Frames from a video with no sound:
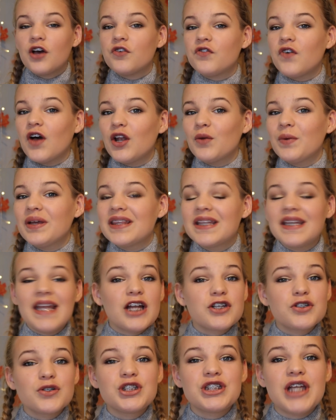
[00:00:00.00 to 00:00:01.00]
Following the
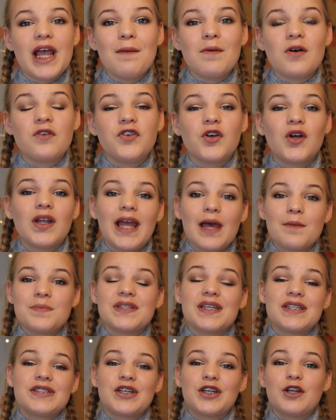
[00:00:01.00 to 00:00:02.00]
natural shape of your
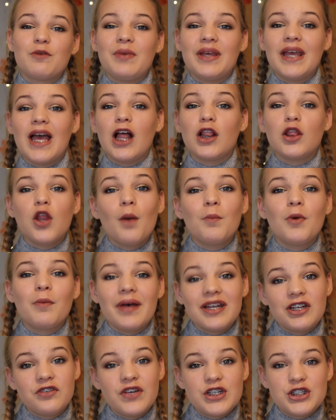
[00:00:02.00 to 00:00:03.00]
lips is going to be a lot more
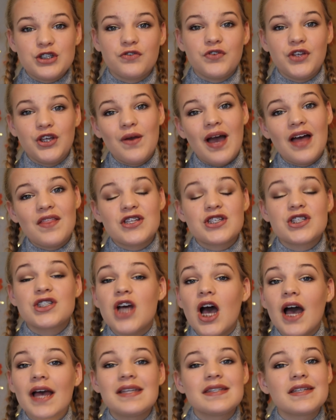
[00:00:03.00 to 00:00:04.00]
beneficial for you at the
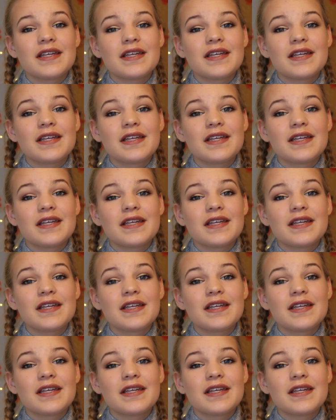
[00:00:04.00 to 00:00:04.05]
start.